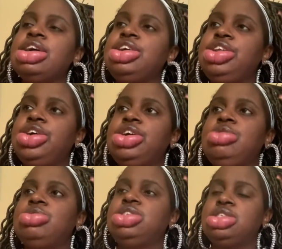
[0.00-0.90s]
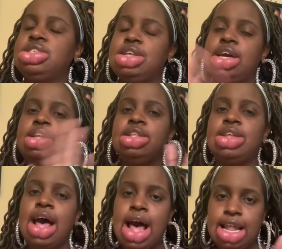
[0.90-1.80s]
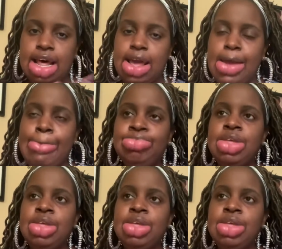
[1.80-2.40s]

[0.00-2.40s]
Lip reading: he was just like the highlight.